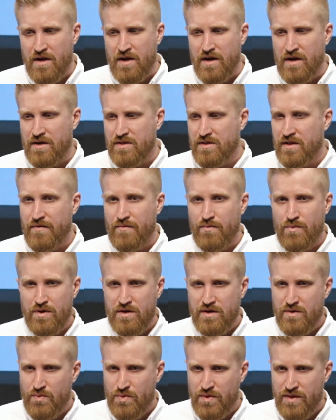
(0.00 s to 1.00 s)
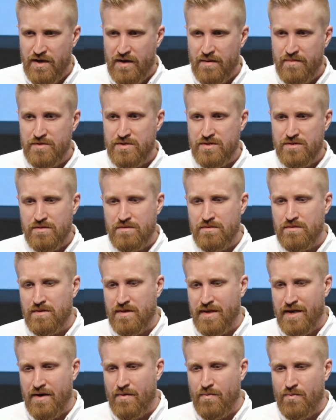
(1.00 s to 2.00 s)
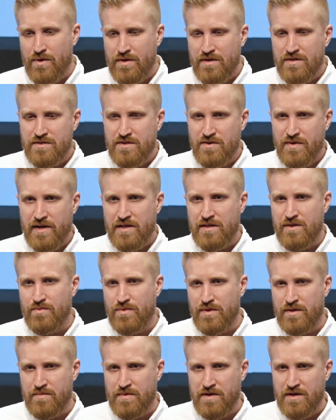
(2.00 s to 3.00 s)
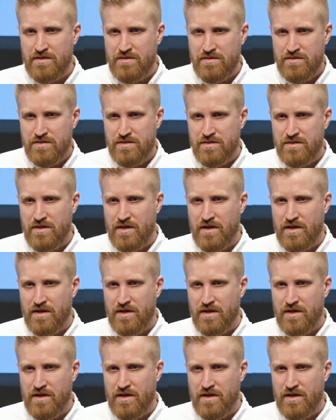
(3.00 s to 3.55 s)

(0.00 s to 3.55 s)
I love working with them. So they are working directly with the partners,